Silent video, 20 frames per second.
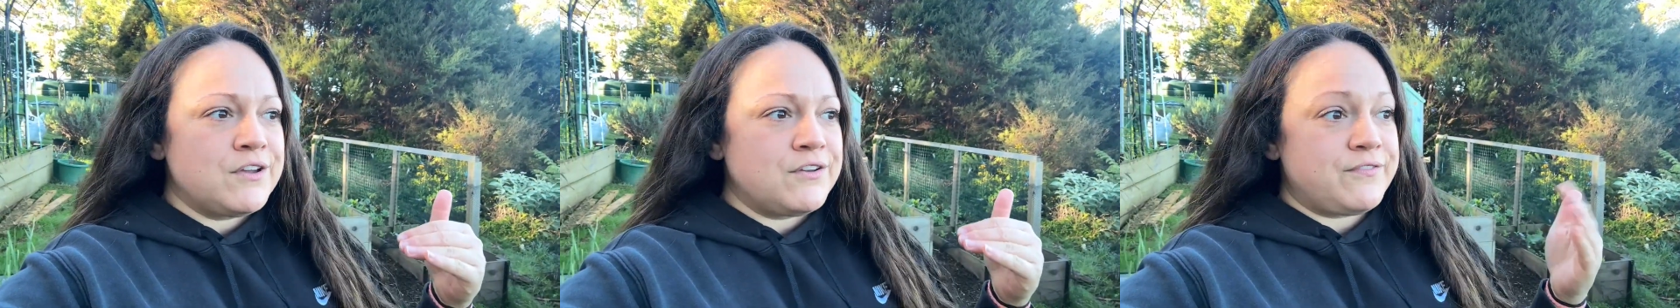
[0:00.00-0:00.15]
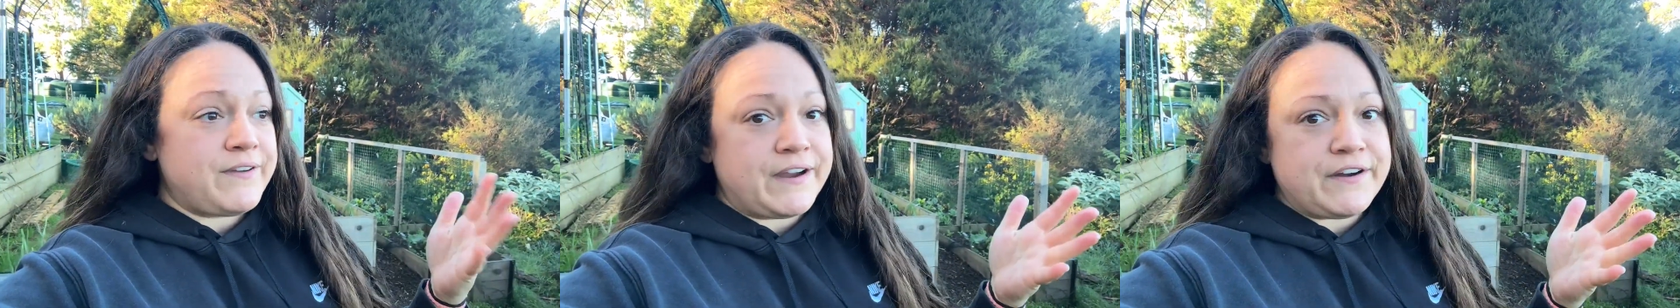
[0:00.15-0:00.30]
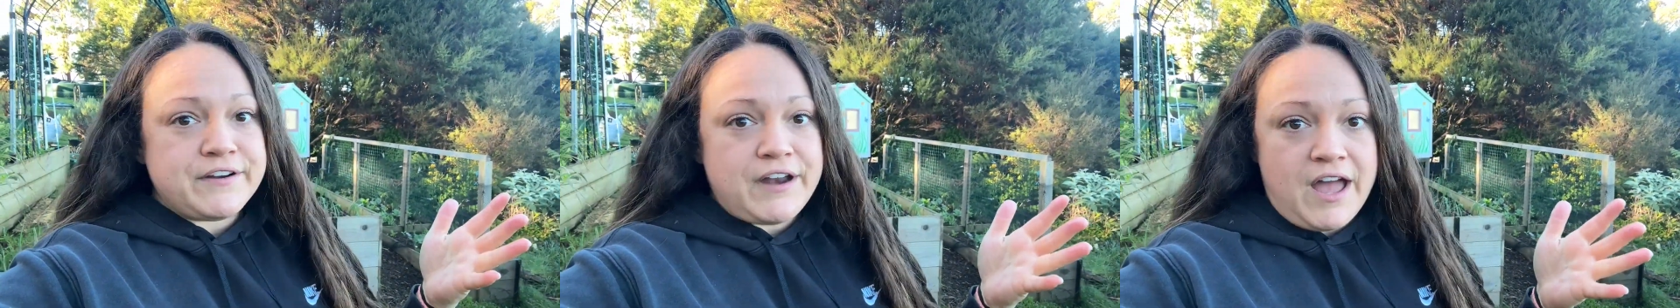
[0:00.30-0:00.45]

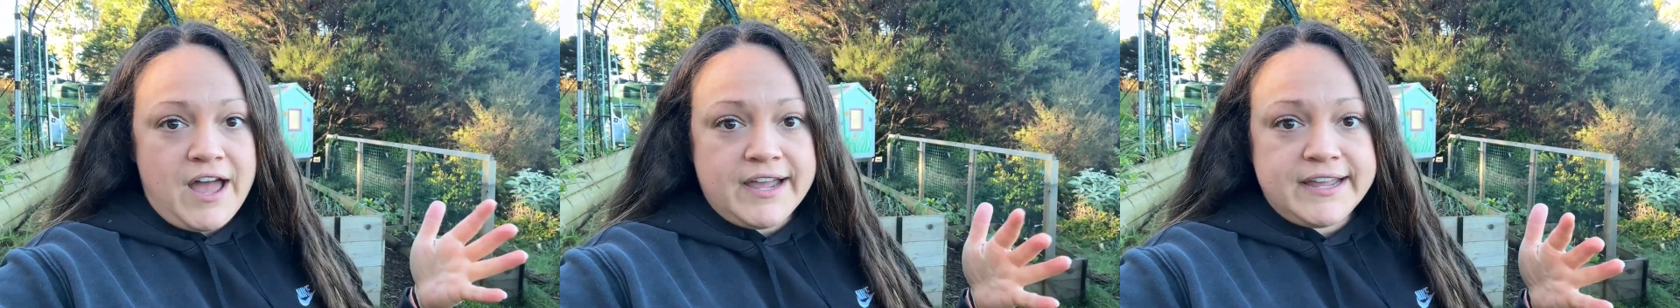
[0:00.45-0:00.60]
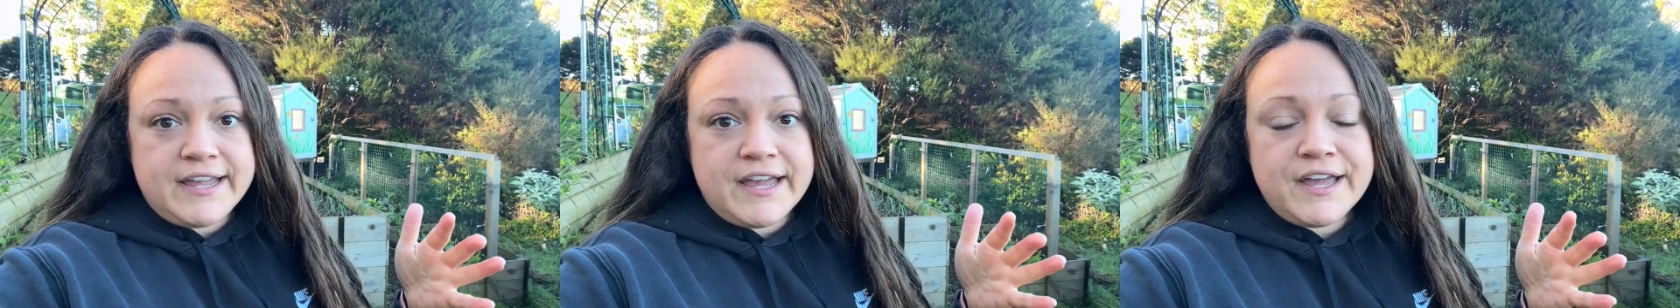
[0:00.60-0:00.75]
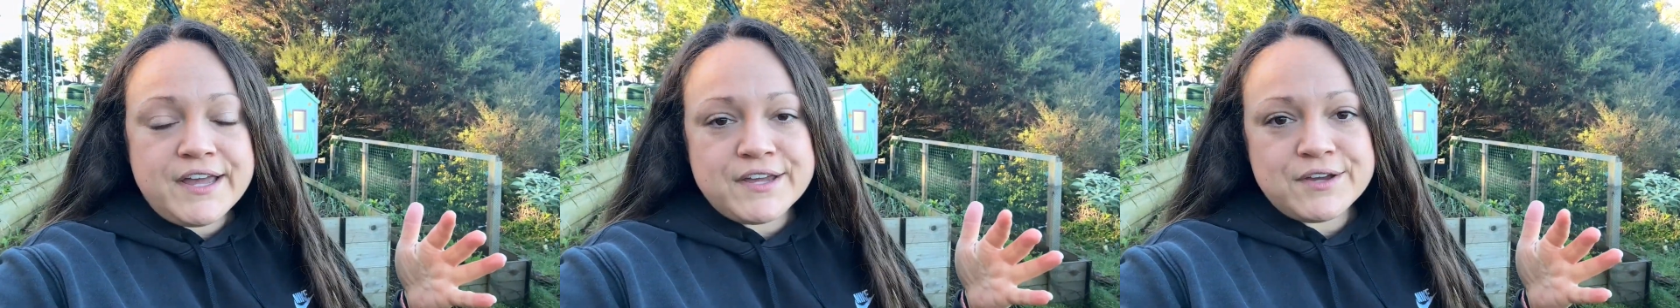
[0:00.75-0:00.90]

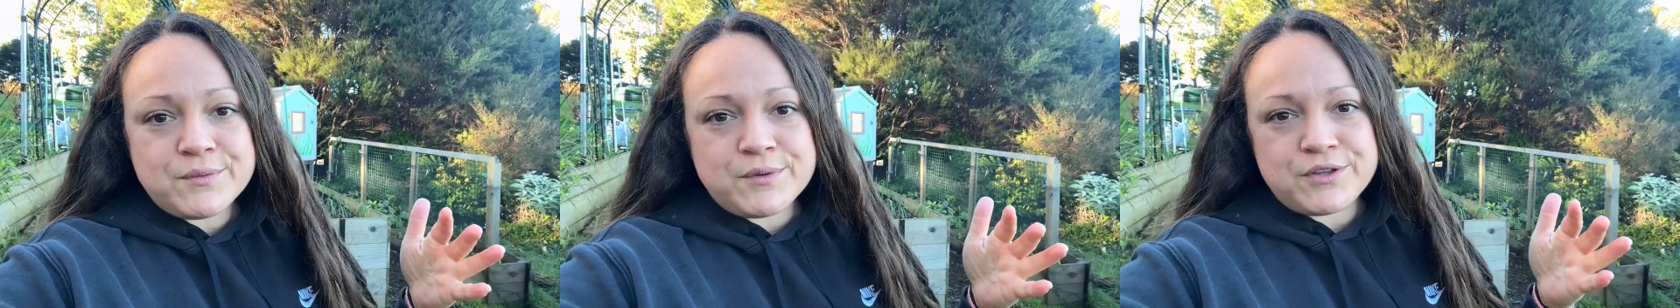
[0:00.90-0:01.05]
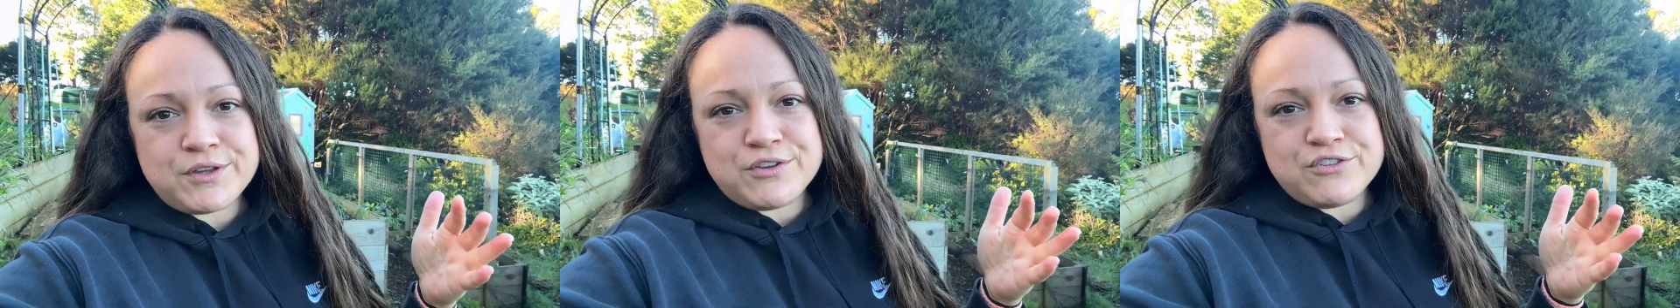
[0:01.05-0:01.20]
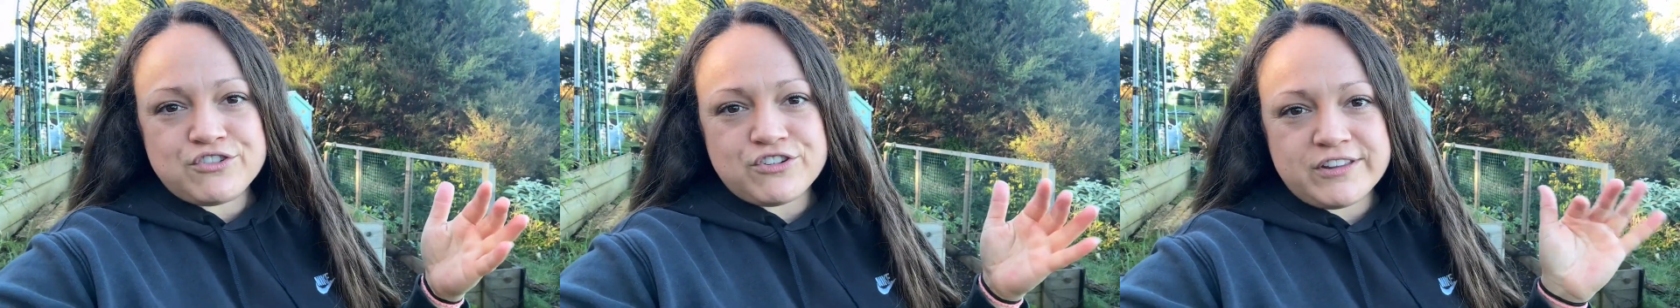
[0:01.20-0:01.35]
Fahrenheit will
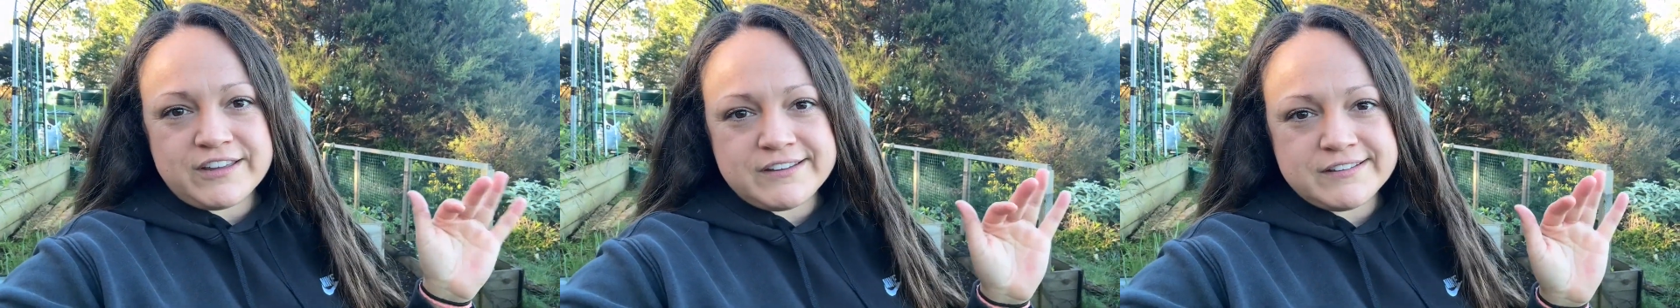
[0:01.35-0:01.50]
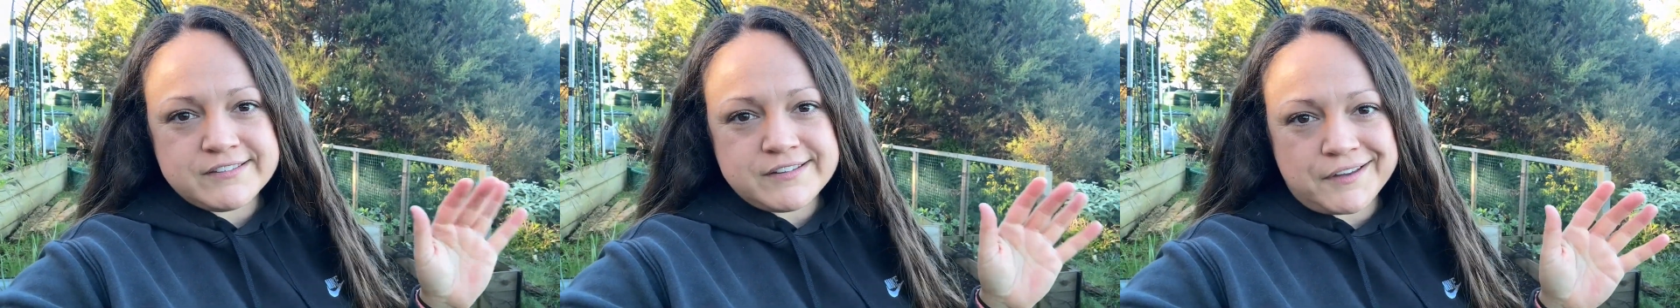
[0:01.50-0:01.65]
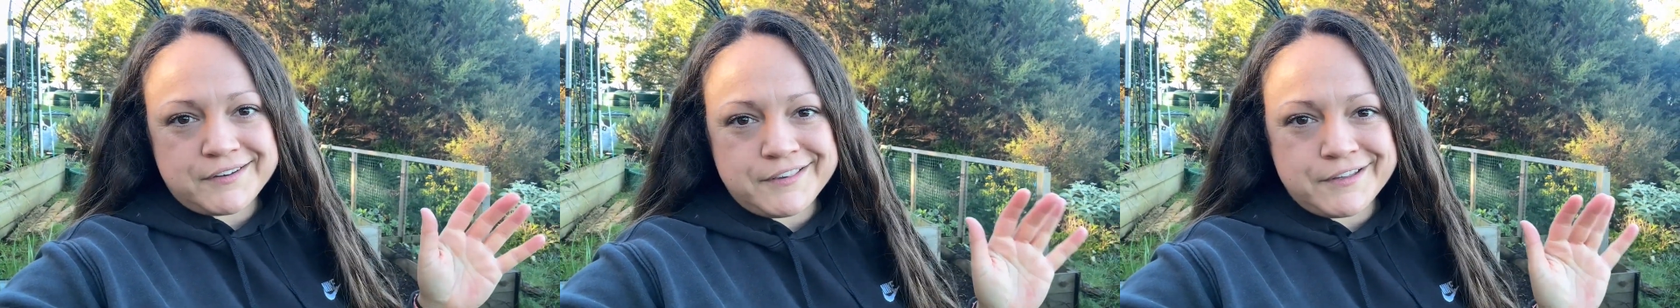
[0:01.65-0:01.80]
usually
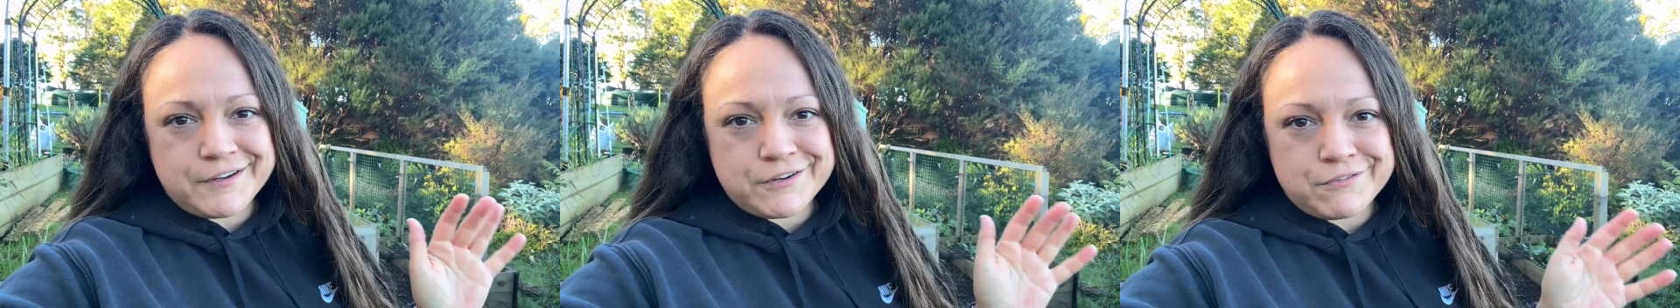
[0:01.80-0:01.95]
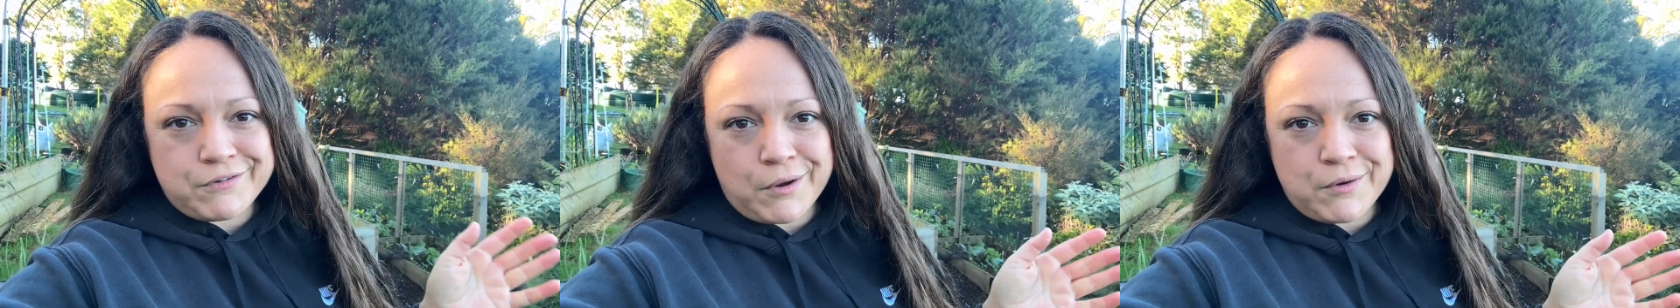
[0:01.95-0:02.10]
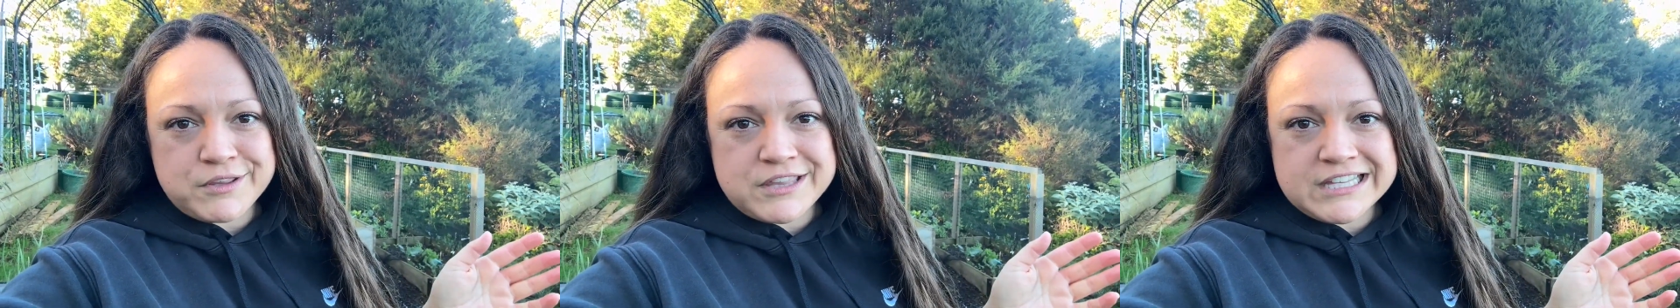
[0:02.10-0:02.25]
stunt their
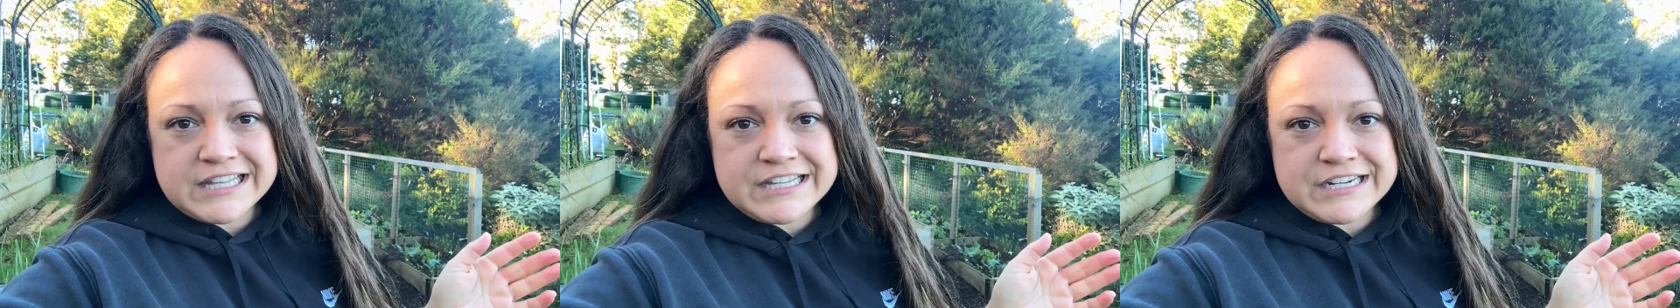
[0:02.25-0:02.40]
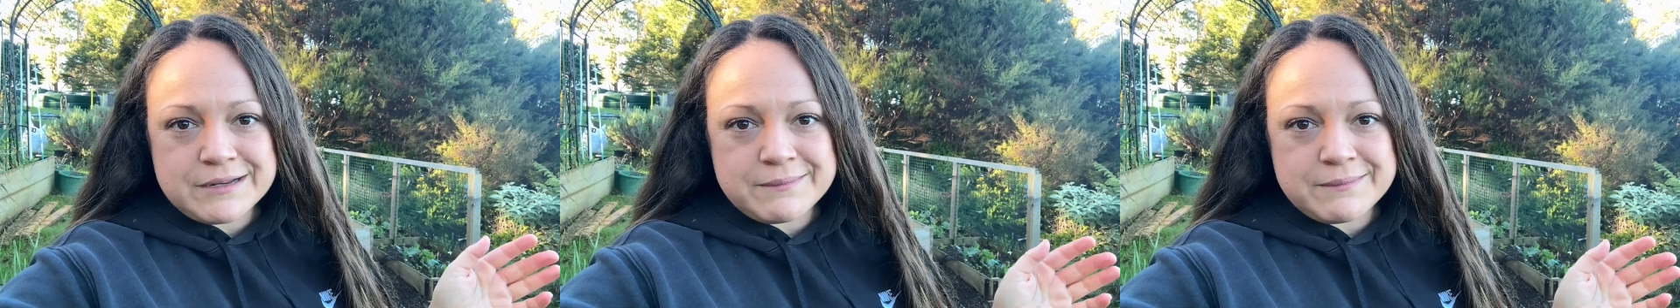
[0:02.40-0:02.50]
growth a little